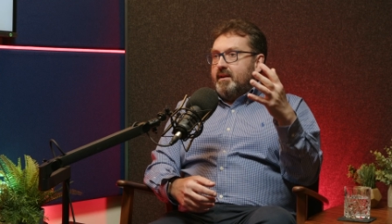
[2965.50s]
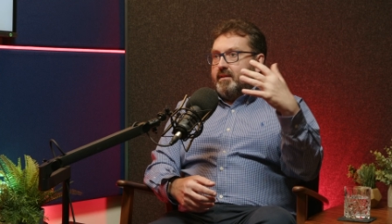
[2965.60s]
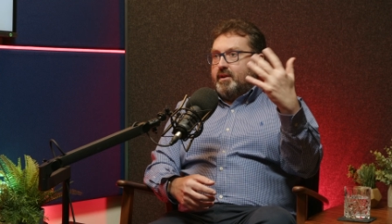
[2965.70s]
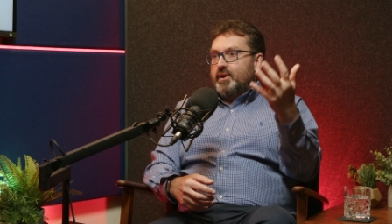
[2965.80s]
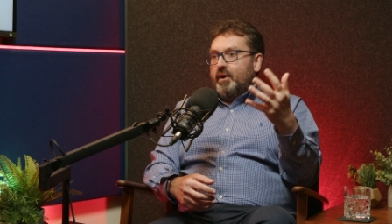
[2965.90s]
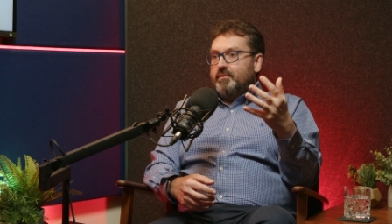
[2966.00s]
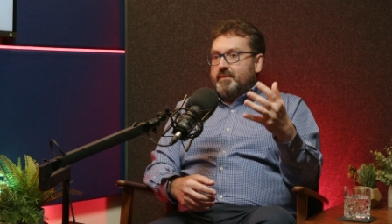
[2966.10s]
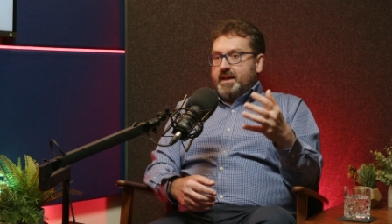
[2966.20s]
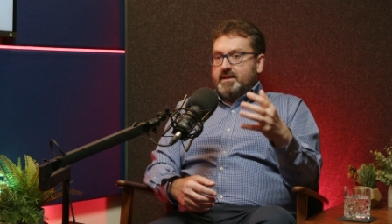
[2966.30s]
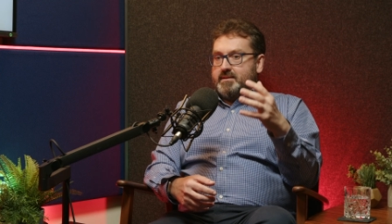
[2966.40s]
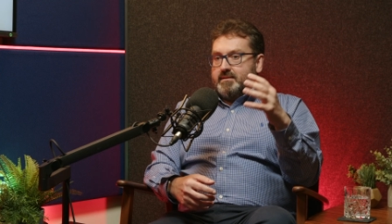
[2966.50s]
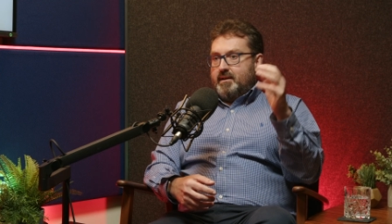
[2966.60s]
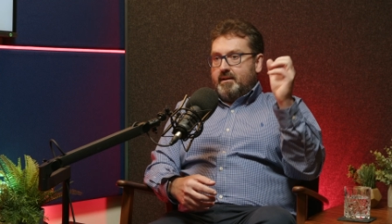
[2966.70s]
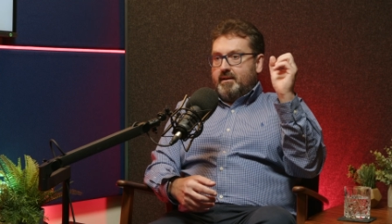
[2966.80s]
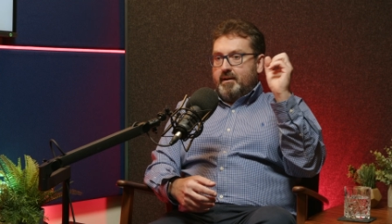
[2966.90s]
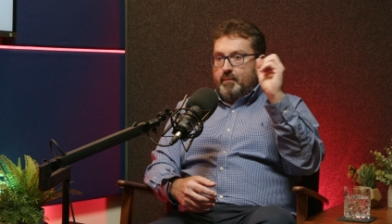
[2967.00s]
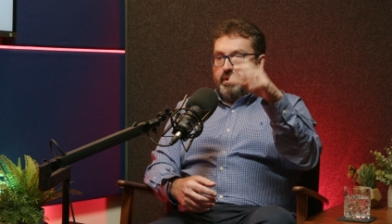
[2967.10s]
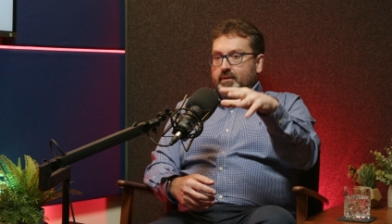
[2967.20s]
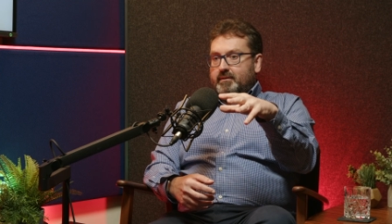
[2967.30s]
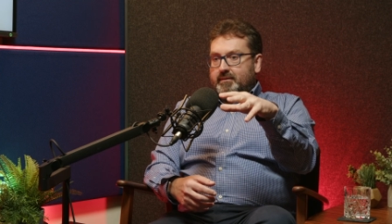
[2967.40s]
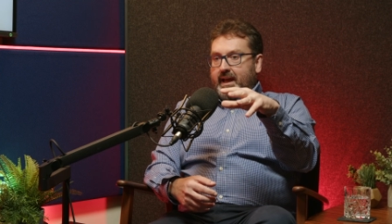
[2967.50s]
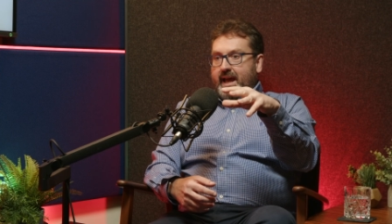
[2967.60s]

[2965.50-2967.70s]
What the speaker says: that, there's a model